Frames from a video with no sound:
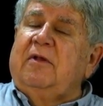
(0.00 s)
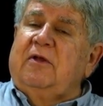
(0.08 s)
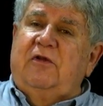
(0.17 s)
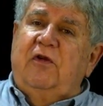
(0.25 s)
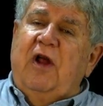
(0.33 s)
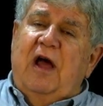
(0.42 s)

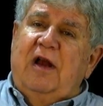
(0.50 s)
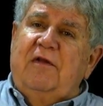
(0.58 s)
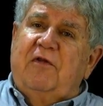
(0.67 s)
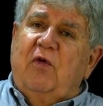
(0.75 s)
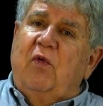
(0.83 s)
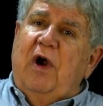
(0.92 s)
that you're not
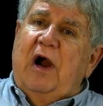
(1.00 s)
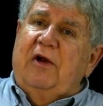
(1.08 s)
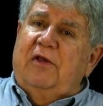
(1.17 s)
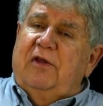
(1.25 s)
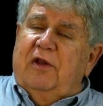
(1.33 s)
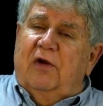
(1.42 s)
even aware
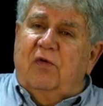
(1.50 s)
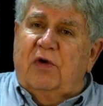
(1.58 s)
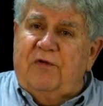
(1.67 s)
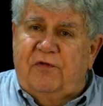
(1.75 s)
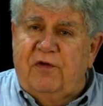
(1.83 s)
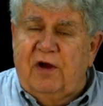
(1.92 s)
that they're
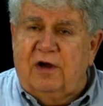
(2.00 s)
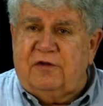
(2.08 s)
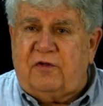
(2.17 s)
refilling.